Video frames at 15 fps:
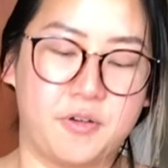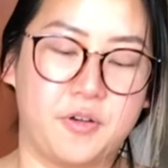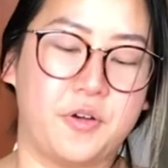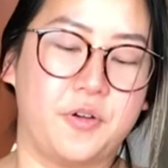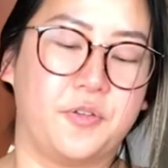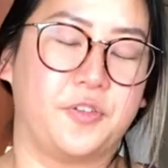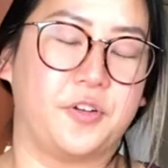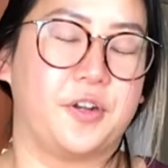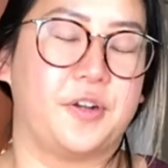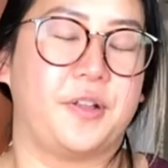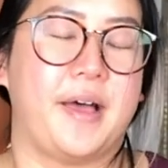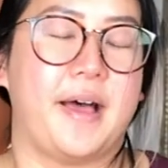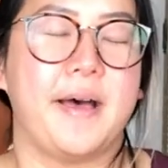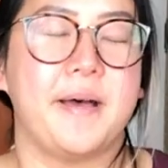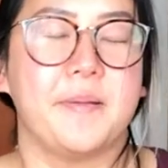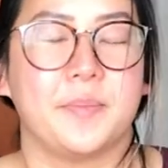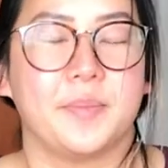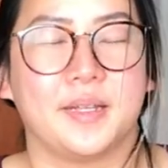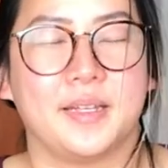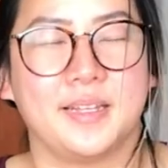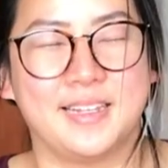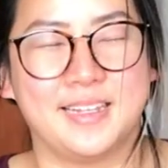over your lap.
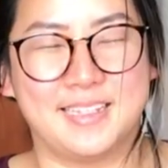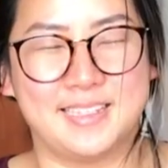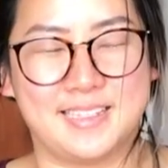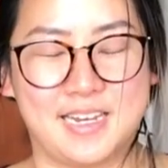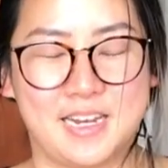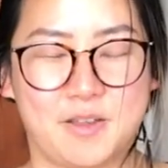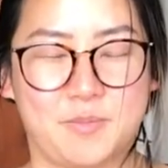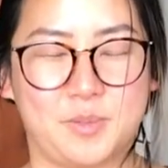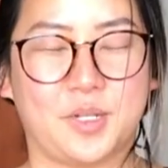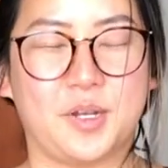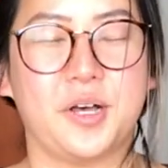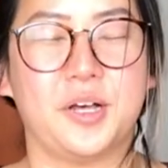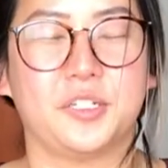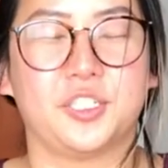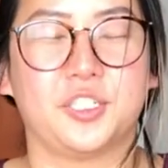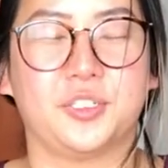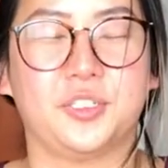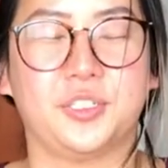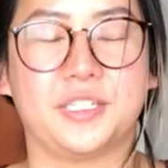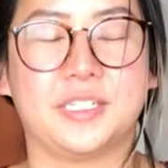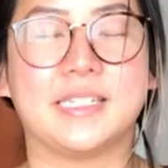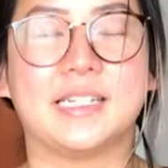Sitting up tall,
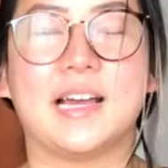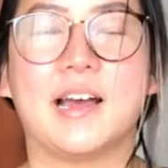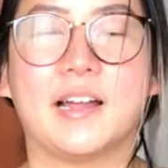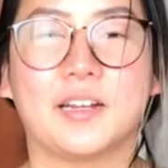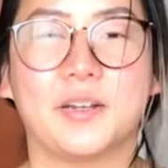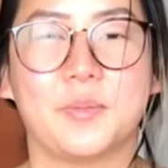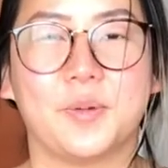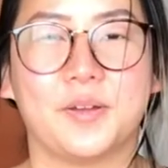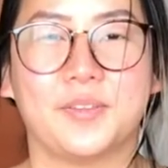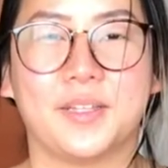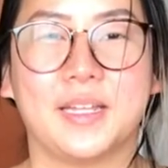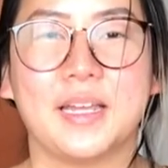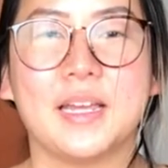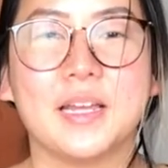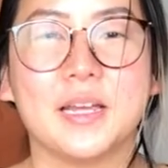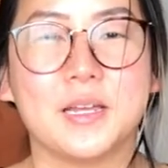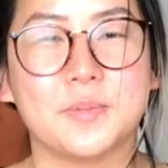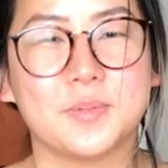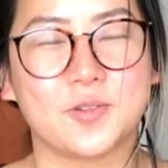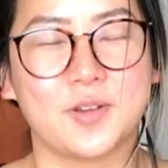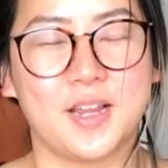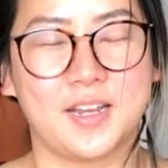shoulders stacked above the
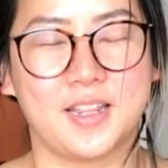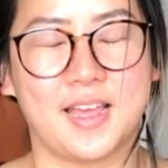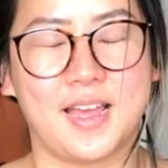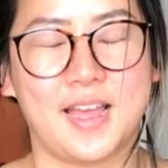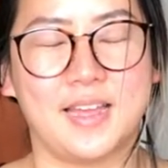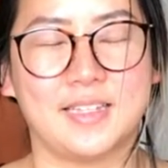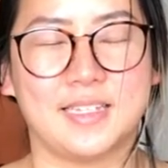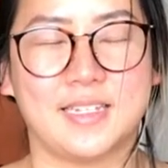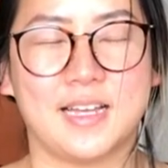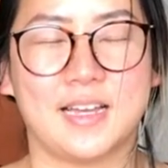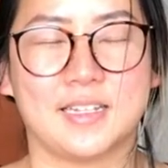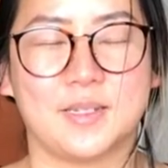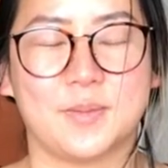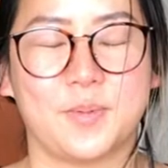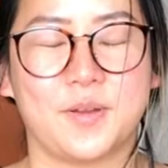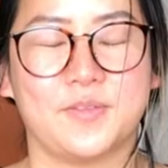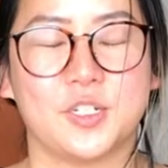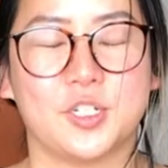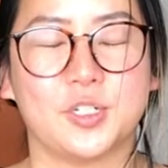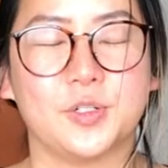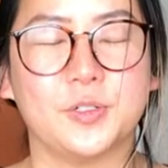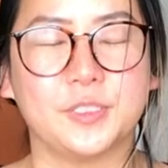hips, crown of the head stacked above the
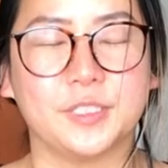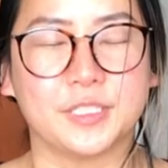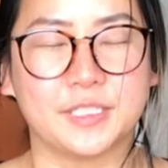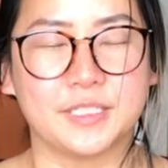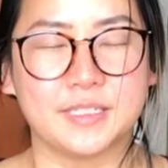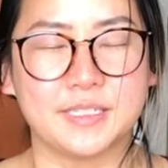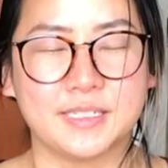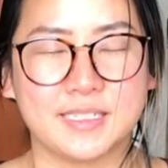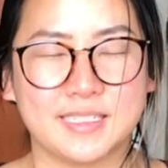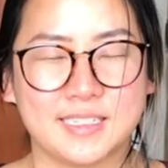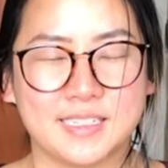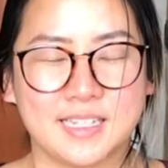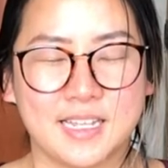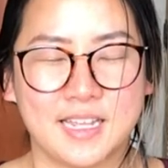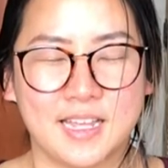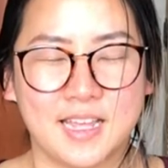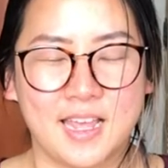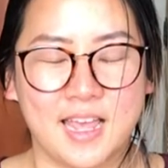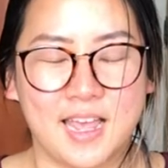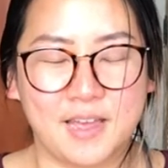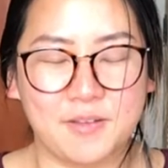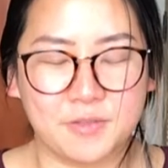shoulders.
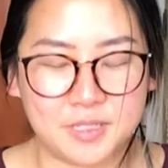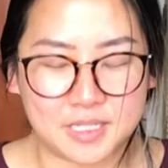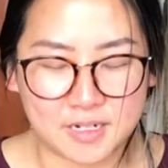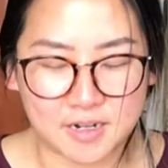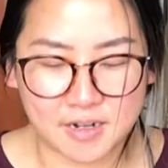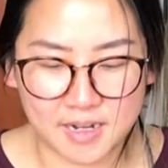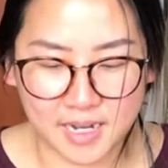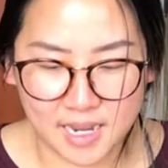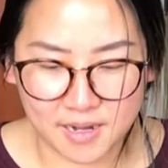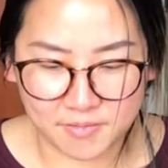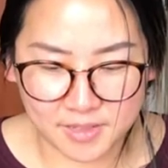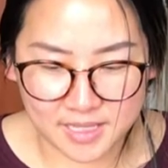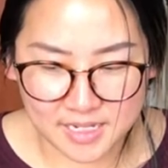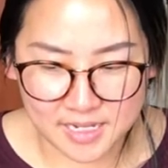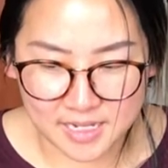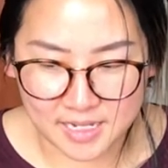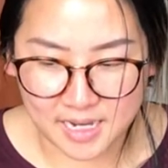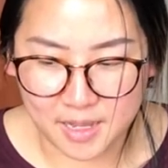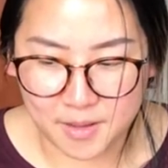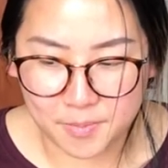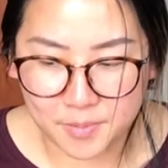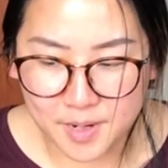And we'll start again with an
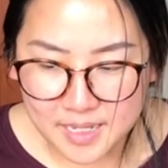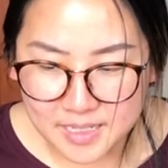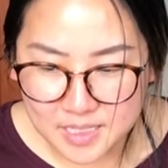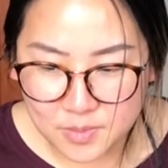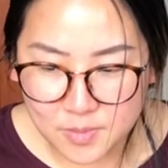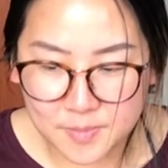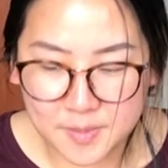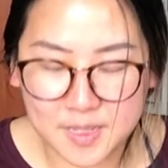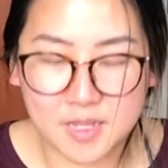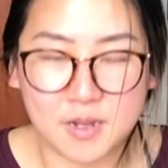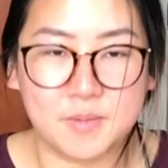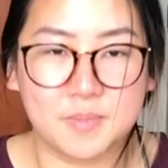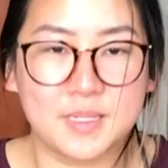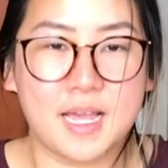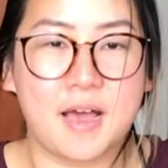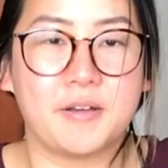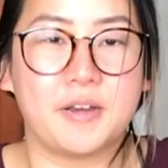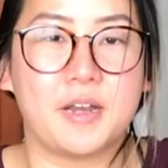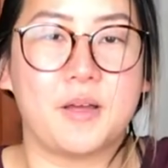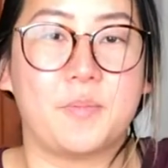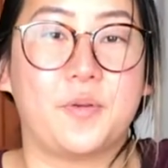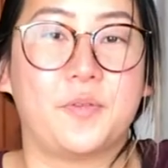inhale breath, sweeping the arms out and
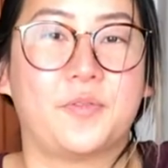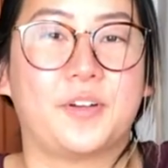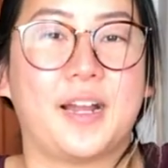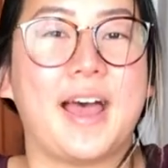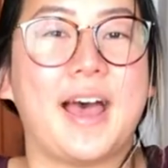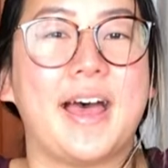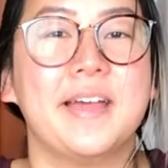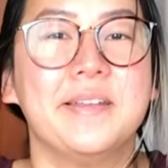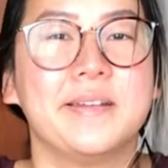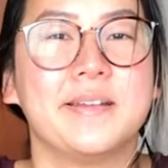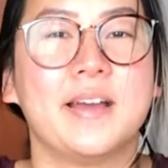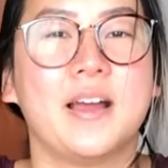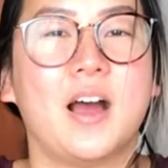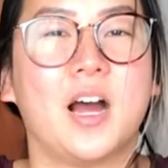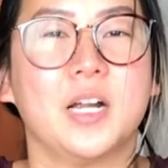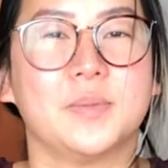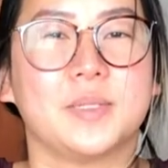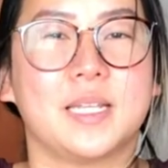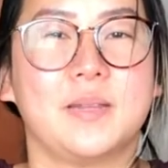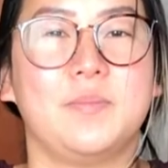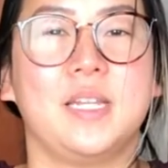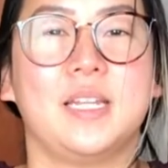up overhead. Arms
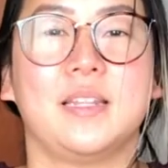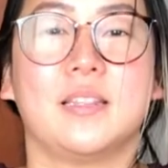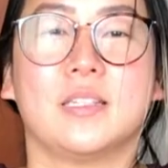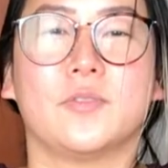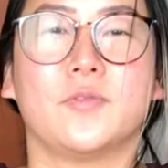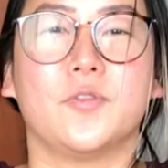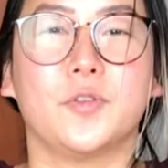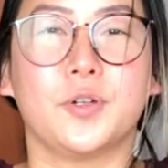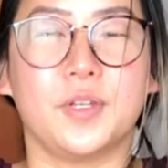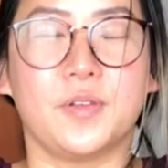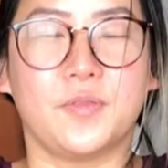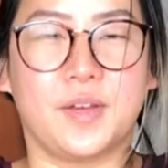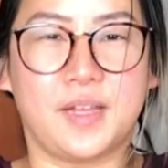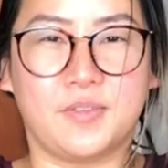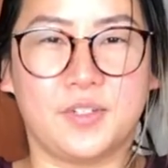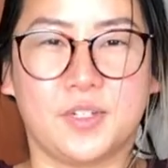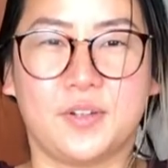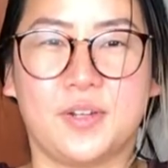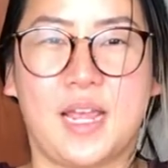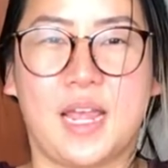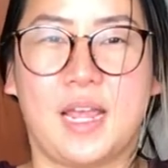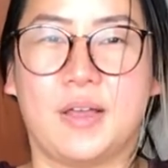can meet in this
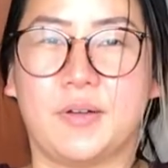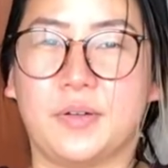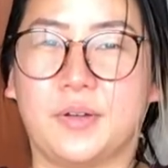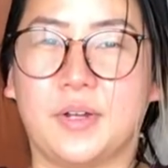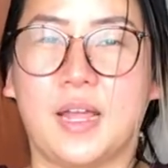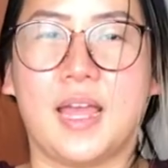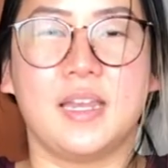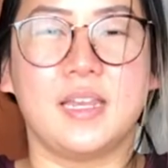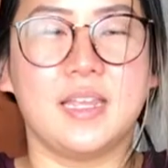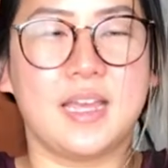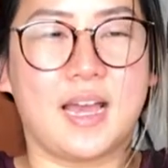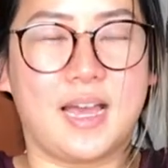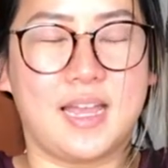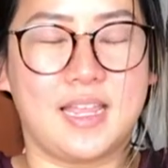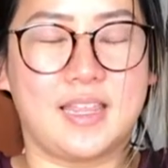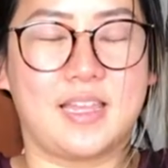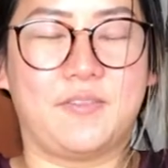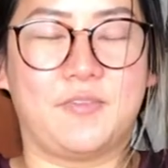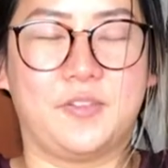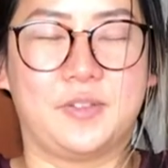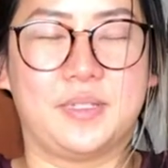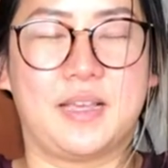45-degree angle or any height that
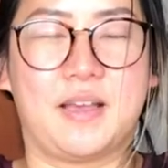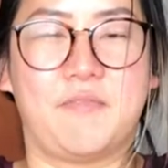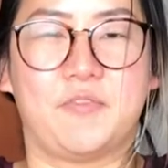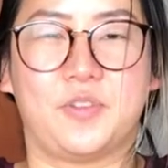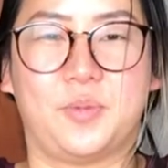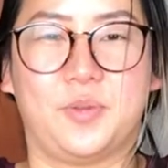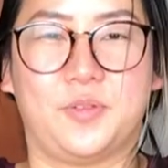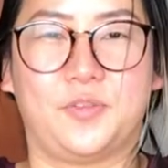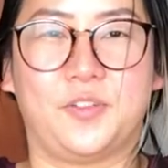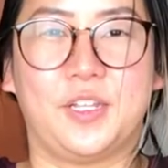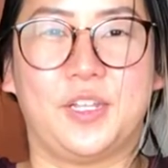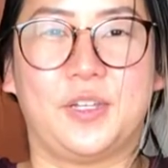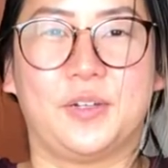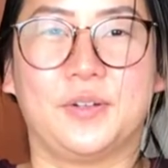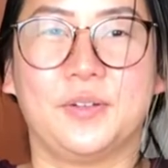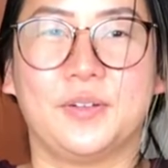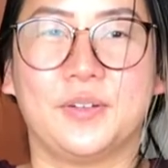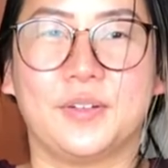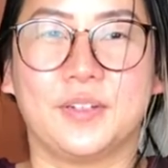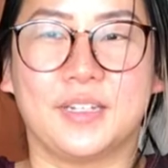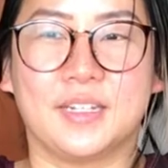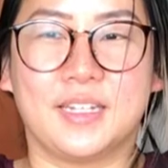feels comfortable for you.
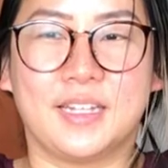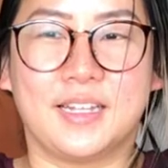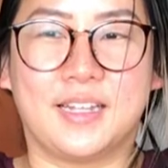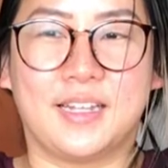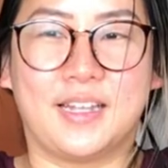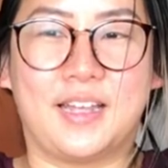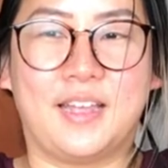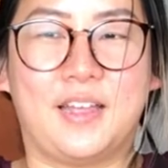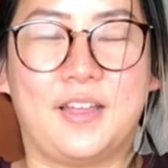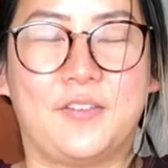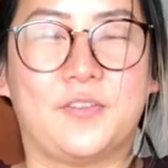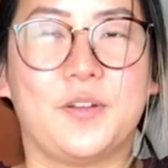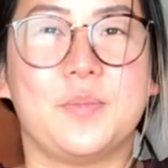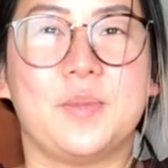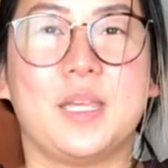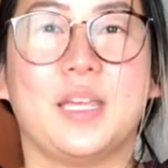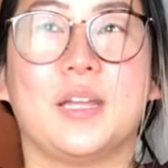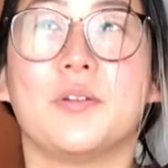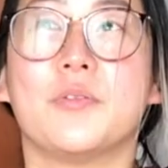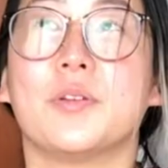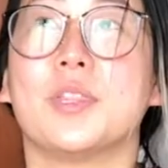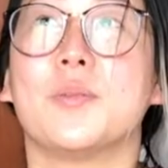From
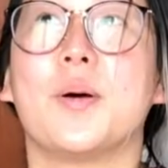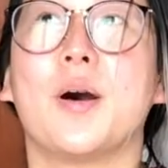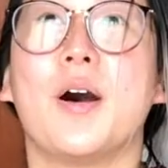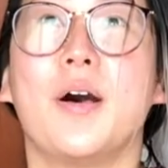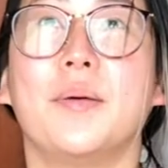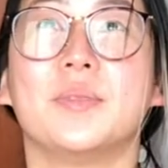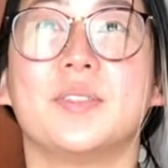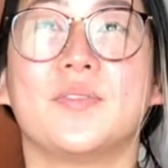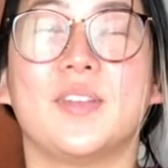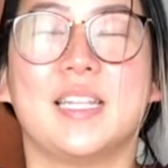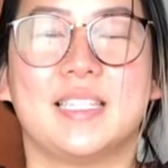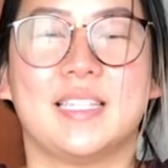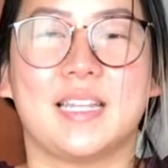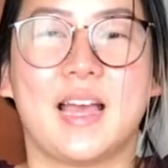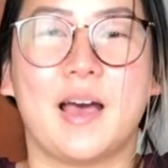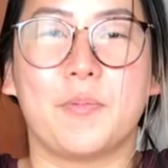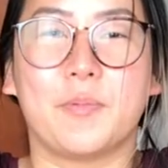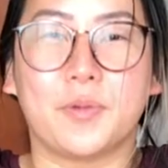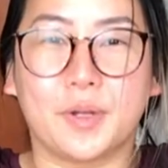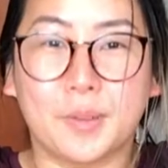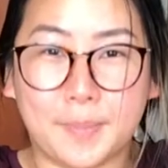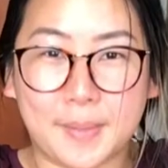here, with the palms facing
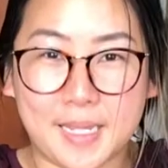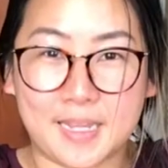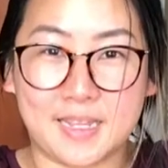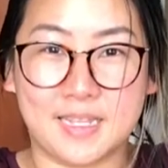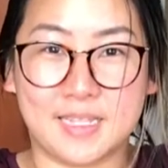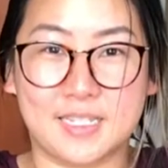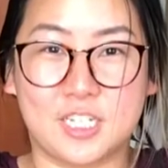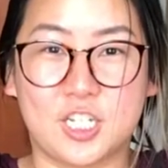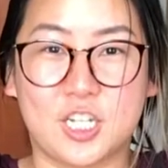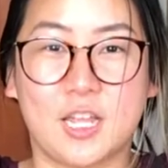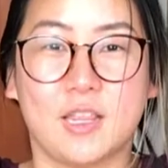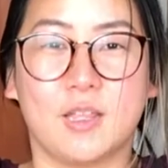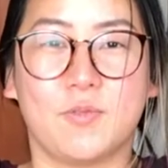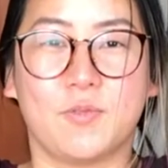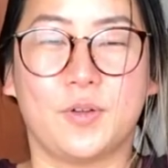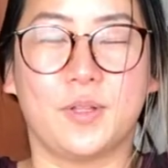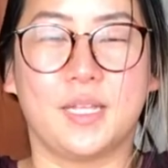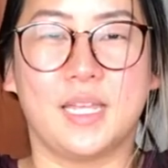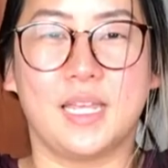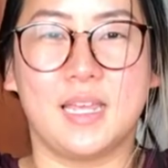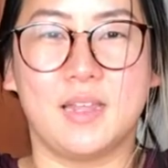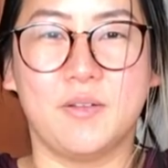upward, pinkies gently
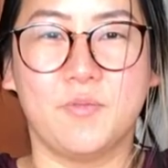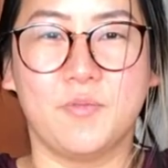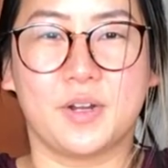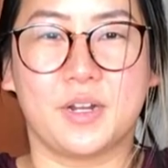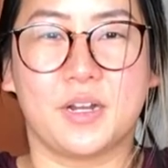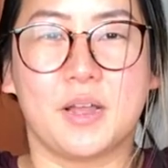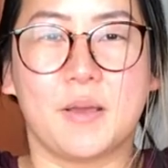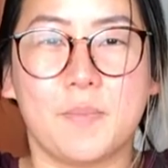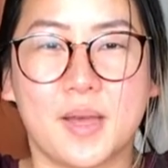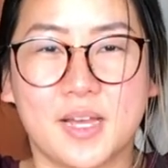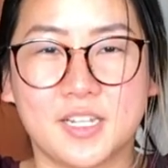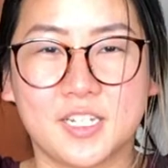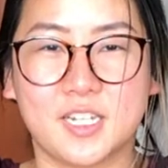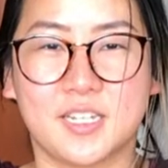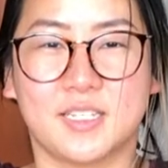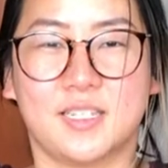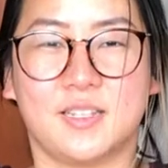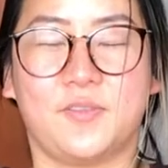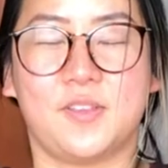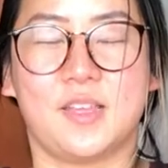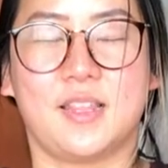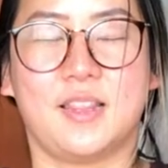rolling inward, imagine as if
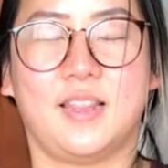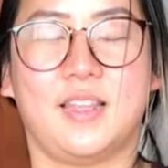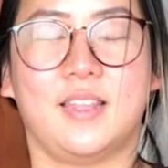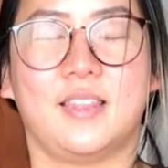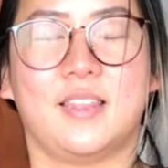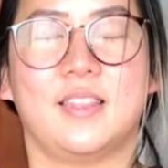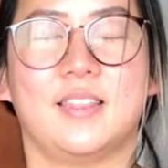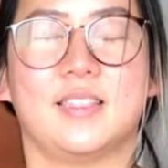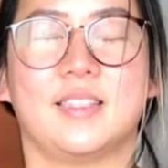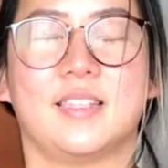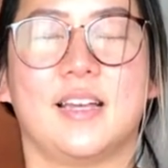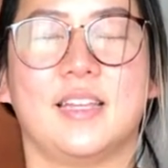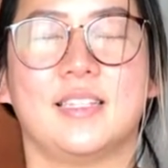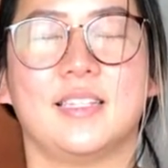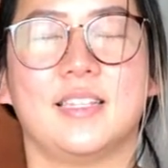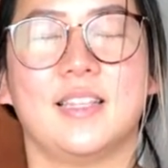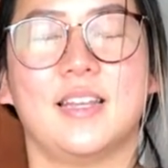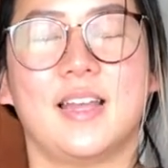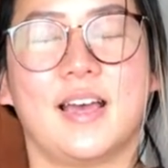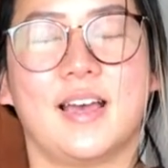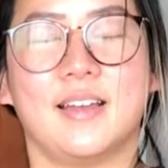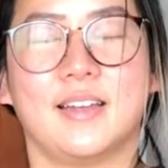you can lengthen the sides of the
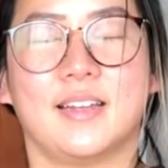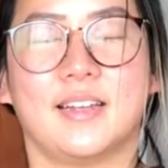neck.